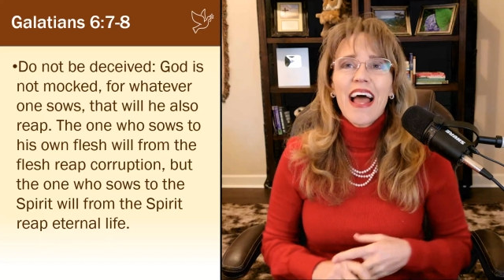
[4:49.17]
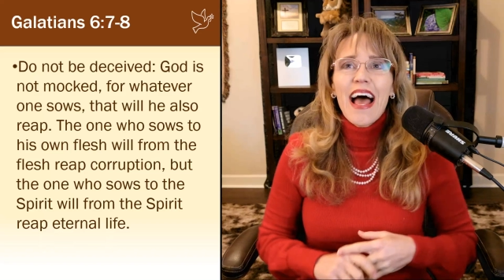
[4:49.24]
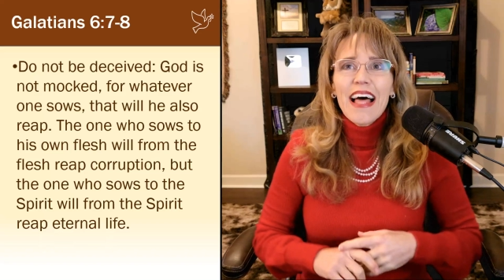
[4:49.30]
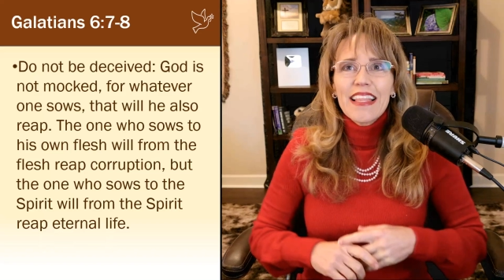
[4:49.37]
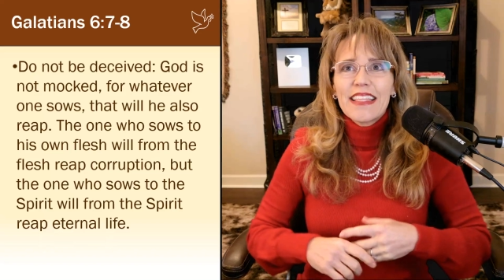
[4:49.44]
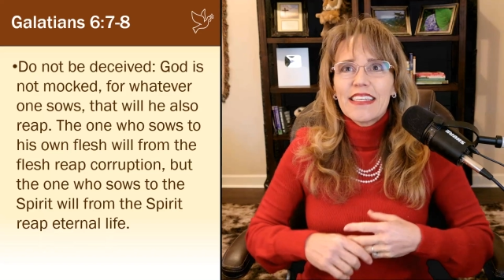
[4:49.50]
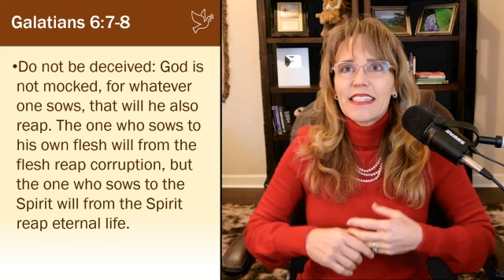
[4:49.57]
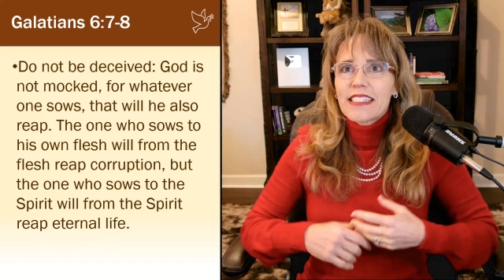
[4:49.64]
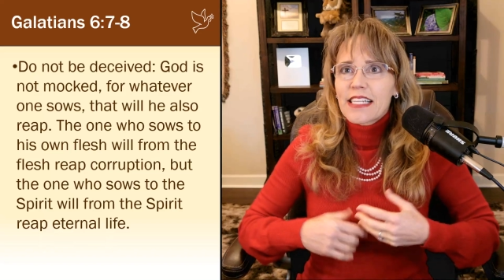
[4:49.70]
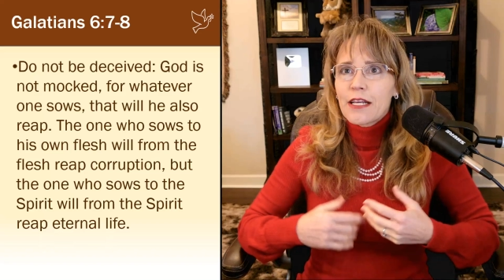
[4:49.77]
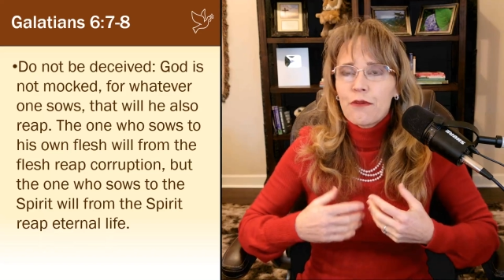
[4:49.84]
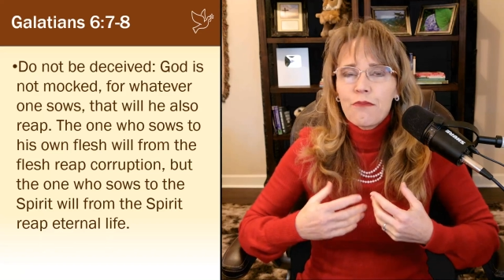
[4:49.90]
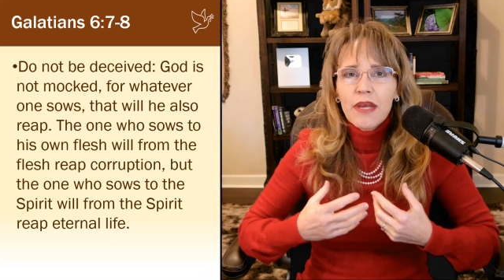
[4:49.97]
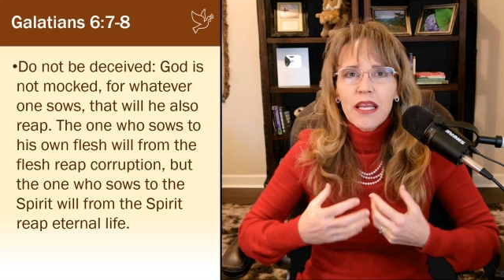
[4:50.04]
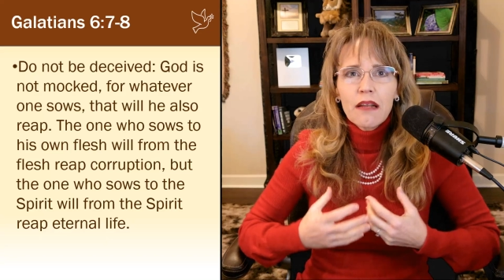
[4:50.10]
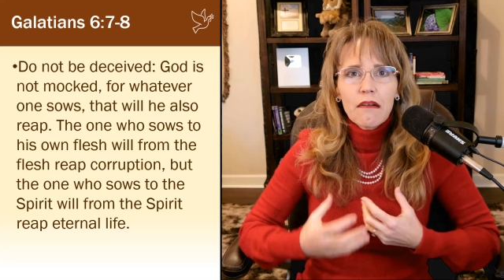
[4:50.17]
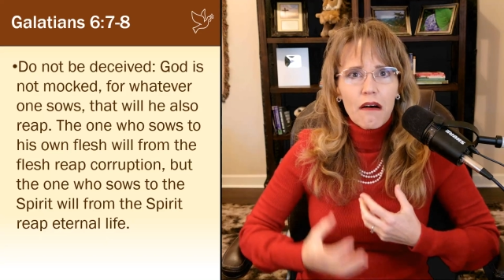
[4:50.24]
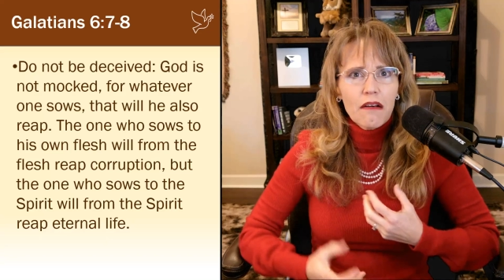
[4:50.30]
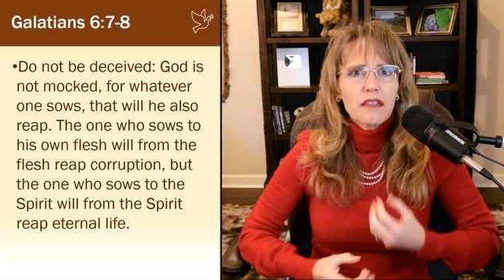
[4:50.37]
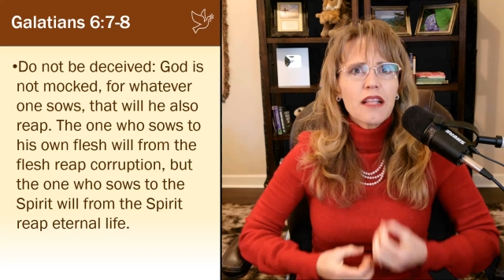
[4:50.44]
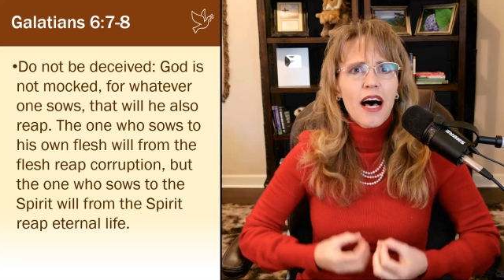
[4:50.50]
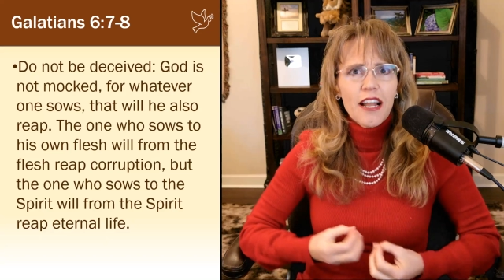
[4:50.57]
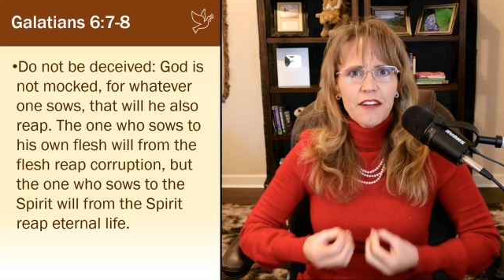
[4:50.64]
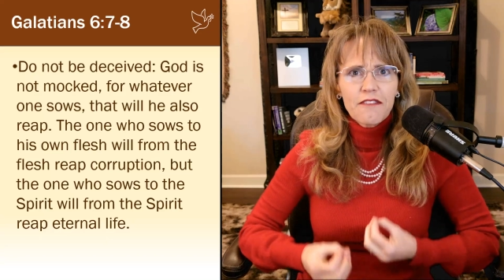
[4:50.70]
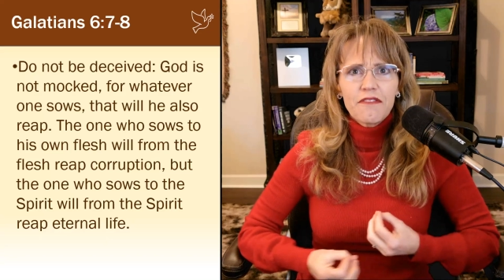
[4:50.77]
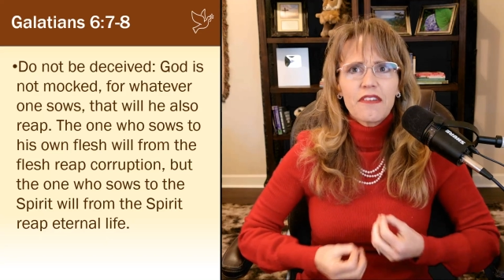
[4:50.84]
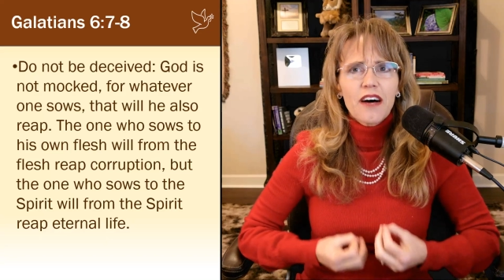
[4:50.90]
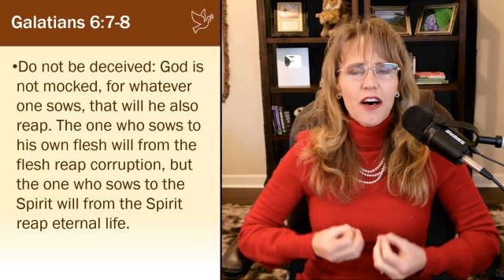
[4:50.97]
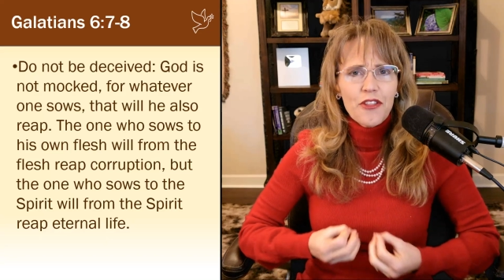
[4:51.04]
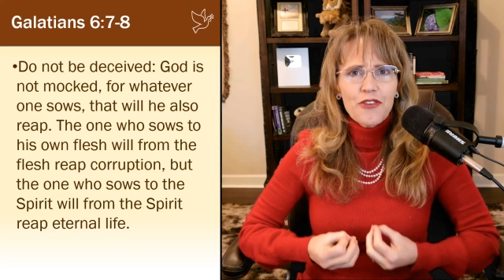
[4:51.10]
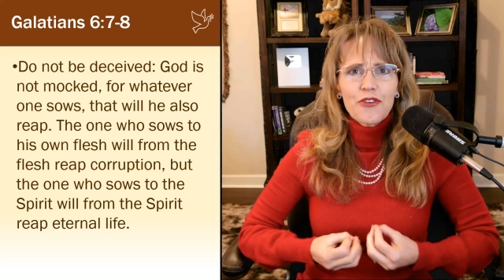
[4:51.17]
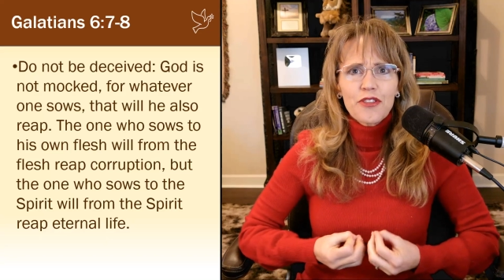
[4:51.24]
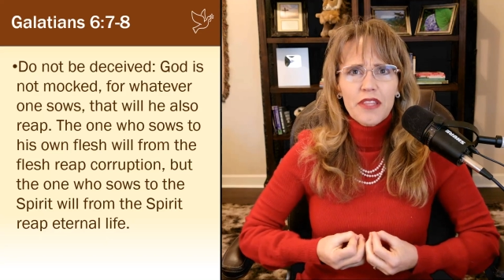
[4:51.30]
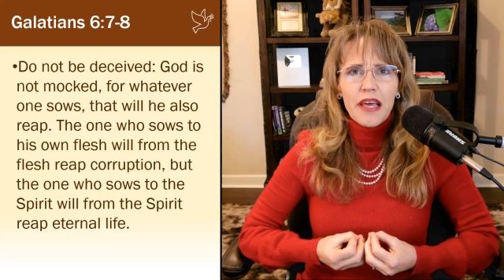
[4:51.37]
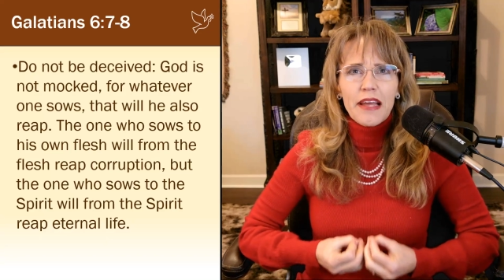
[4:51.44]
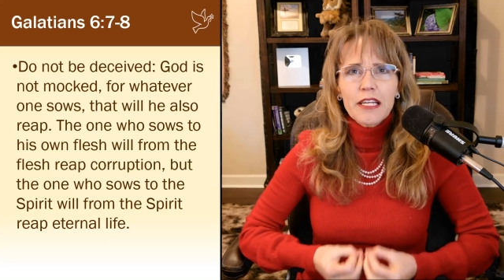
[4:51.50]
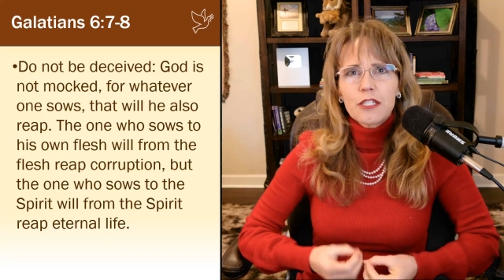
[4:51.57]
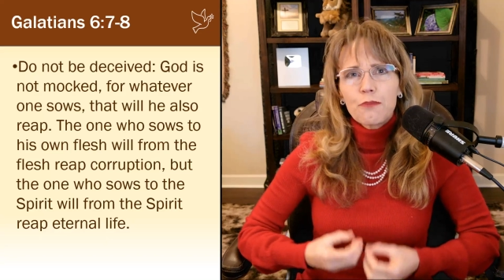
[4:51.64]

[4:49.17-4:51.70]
This can mean a lot of other things.